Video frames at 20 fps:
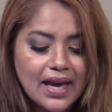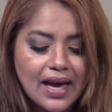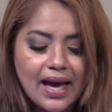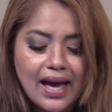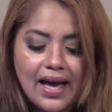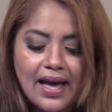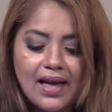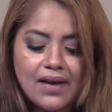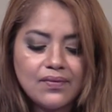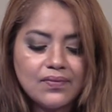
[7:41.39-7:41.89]
I
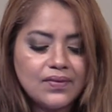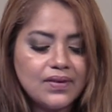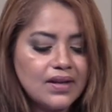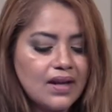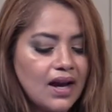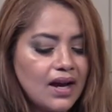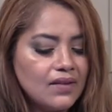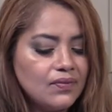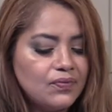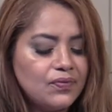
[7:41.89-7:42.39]
have
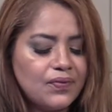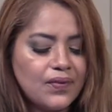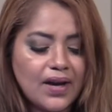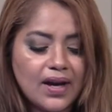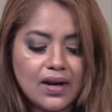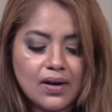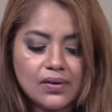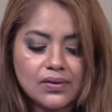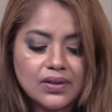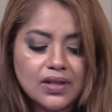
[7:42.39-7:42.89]
not
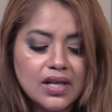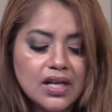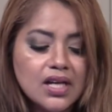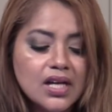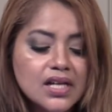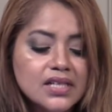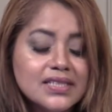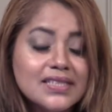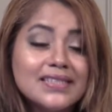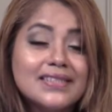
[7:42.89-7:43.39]
found
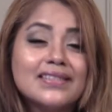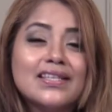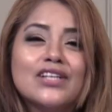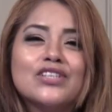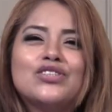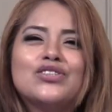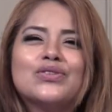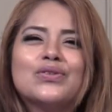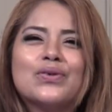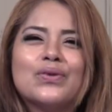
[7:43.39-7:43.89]

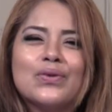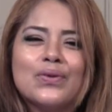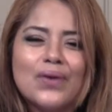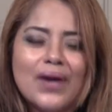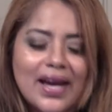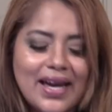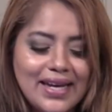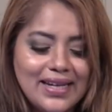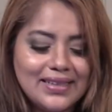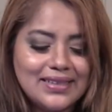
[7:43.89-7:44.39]
such
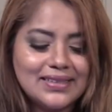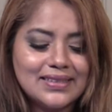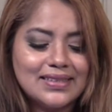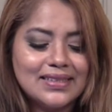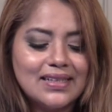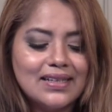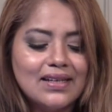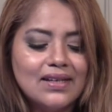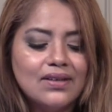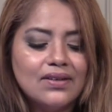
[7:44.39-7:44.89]
great
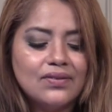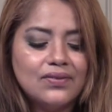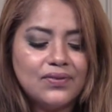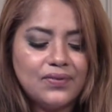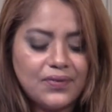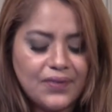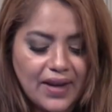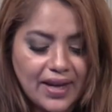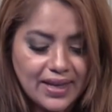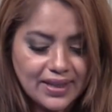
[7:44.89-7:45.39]

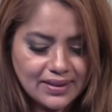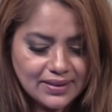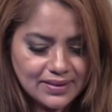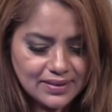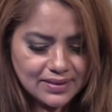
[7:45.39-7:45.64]
faith